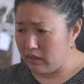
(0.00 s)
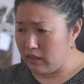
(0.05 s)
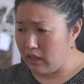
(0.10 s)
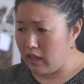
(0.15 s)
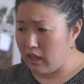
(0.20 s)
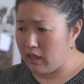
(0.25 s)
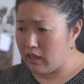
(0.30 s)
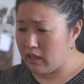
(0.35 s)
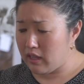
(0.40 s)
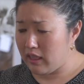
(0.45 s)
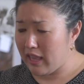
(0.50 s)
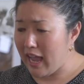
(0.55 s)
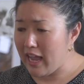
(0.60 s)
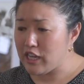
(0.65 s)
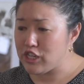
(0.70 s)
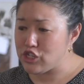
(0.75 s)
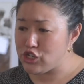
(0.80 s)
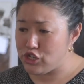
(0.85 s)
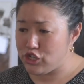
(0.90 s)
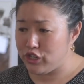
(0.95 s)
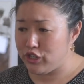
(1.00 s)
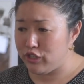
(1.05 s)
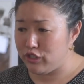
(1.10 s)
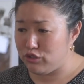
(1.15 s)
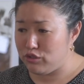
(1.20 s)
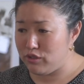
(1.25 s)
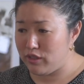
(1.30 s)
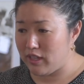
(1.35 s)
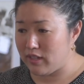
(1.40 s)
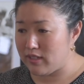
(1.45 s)
last year in
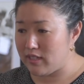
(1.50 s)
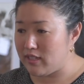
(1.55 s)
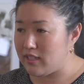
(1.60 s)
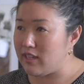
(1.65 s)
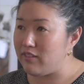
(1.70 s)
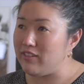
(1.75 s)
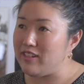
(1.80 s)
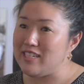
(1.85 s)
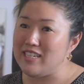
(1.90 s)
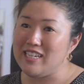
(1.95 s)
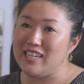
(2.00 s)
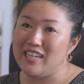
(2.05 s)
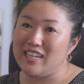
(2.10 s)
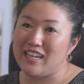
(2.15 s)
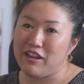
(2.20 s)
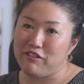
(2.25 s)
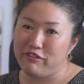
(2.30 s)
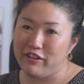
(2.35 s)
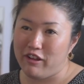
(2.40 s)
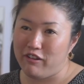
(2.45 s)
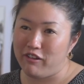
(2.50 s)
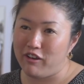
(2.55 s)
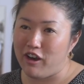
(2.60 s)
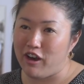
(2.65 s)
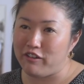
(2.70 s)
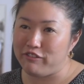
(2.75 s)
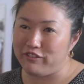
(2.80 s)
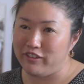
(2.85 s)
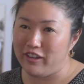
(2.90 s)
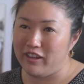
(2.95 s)
2017 at Found
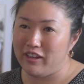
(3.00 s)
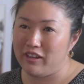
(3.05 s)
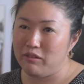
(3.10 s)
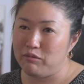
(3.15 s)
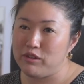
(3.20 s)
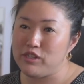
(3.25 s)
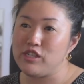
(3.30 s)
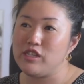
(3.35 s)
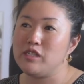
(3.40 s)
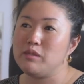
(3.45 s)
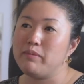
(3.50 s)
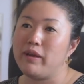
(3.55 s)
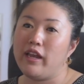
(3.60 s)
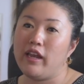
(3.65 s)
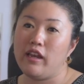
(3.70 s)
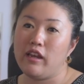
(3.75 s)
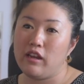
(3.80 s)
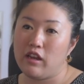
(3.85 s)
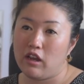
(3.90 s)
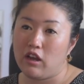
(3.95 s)
Coffee, which is my